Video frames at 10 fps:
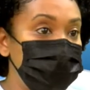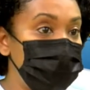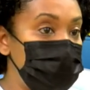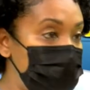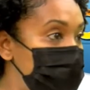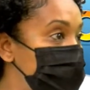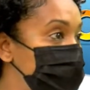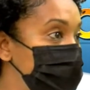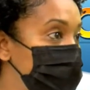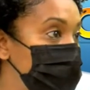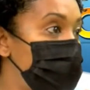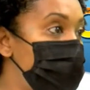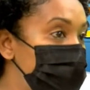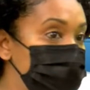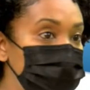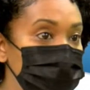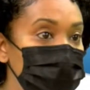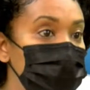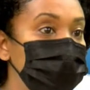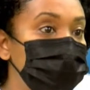It has your heart that has